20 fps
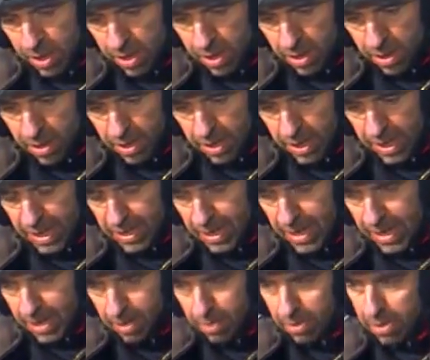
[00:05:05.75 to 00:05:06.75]
are, and
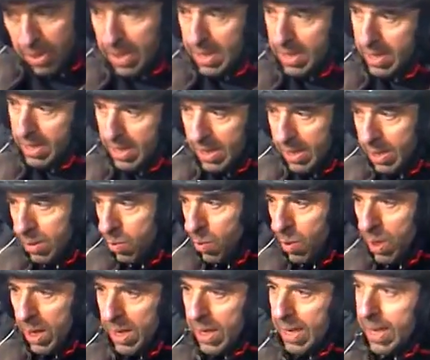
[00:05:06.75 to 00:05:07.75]
how, in a
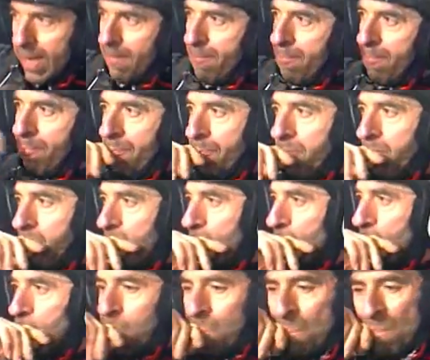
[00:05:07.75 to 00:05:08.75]
way,
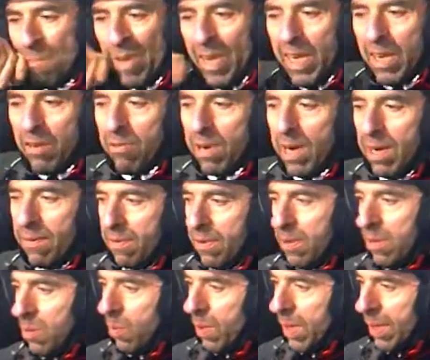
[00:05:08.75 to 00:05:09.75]

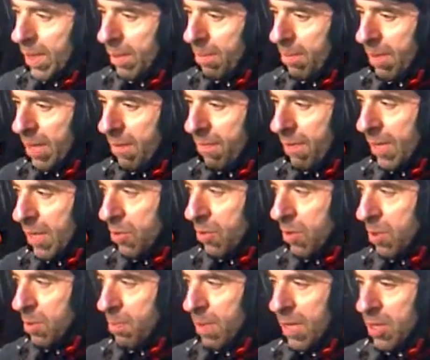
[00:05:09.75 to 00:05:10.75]
irrelevant the way the
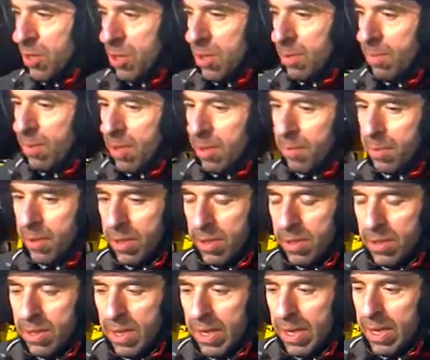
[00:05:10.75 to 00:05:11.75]
manufacturers measure them are.
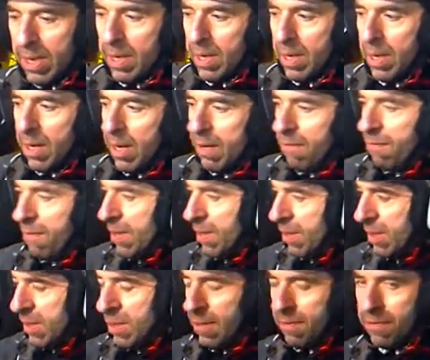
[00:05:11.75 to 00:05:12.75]
Because I
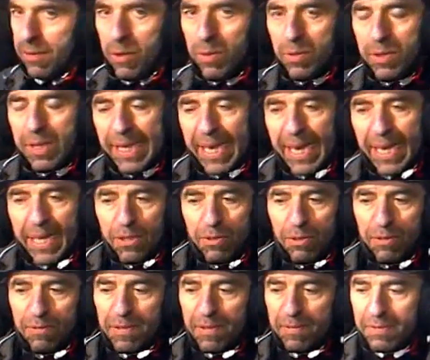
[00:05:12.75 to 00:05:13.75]
found it difficult to get
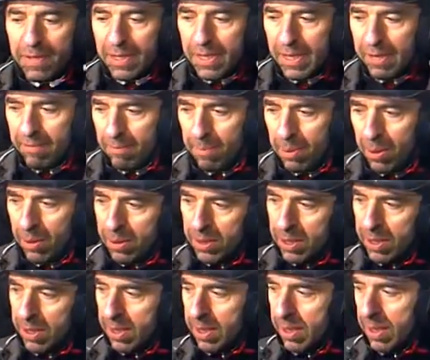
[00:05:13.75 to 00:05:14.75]
into a 57
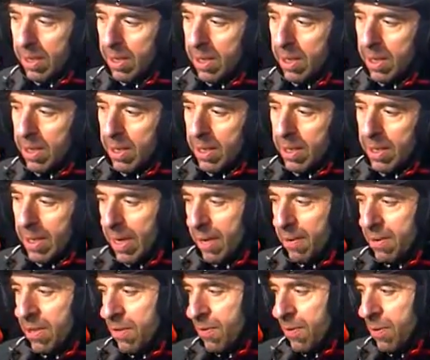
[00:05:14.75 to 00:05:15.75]
boxer
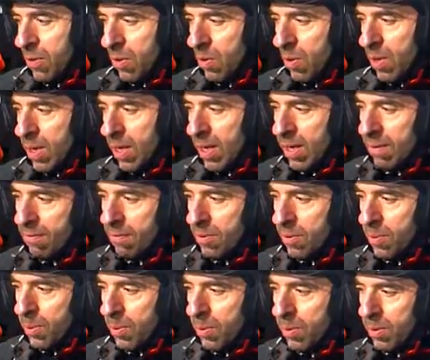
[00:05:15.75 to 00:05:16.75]
Yet this feels quite
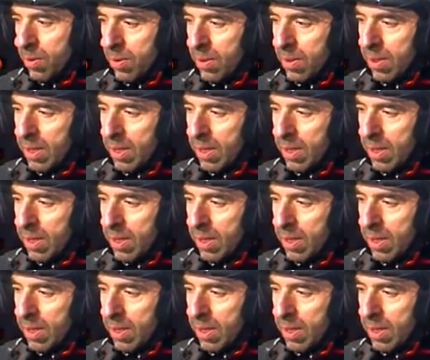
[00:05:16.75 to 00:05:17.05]
comfortable.